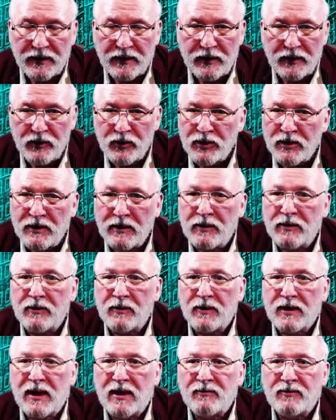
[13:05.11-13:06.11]
Usually you
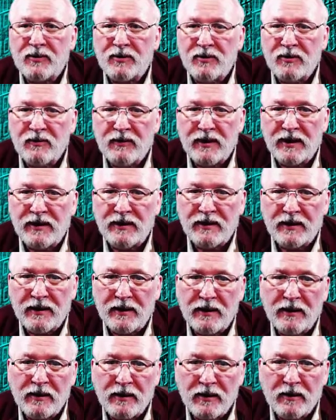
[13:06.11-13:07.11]
don't have to do
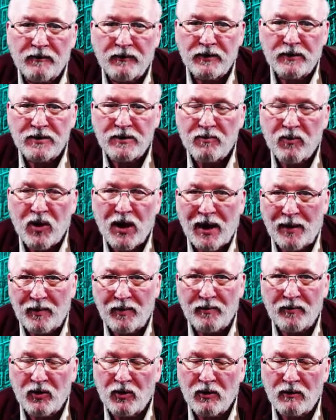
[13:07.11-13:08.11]
anything here. If there's a
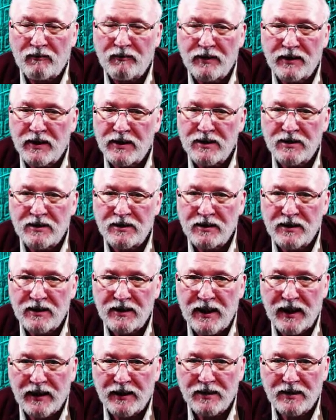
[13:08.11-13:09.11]
problem or if it doesn't
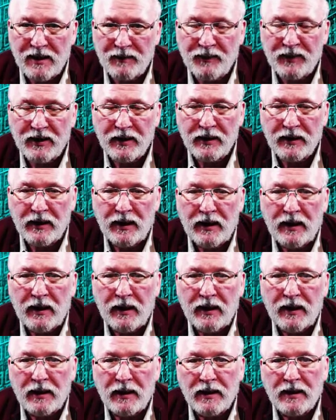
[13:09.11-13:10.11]
detect something,
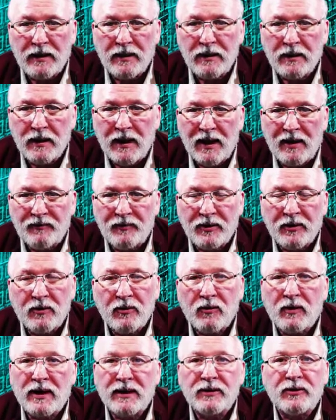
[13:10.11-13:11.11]
you'll have to
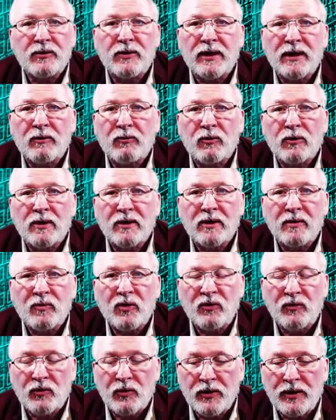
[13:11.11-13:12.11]
correct your networking
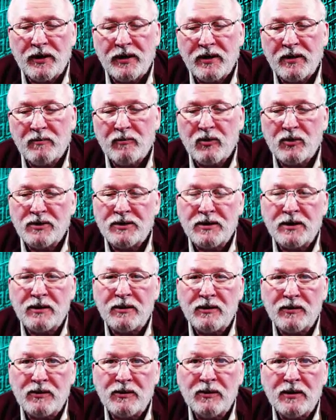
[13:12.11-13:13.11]
before you can
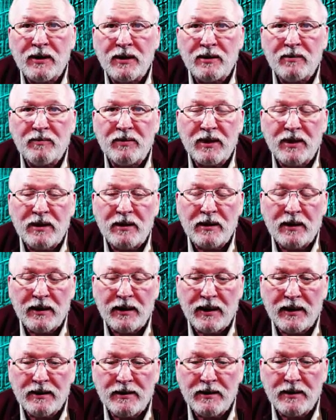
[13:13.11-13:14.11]
proceed. You do need to be
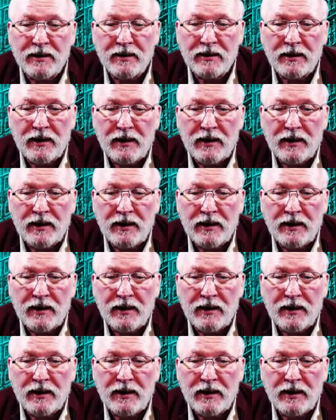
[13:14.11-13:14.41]
connected.